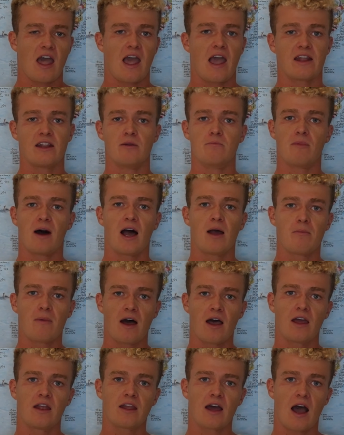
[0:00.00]
And in my
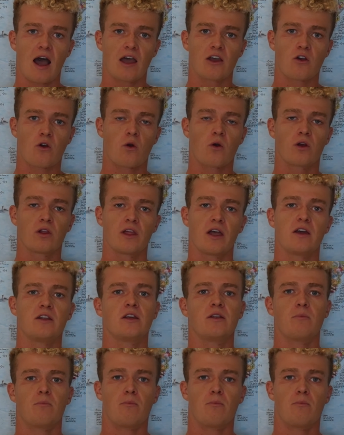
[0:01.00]
mind, I correlated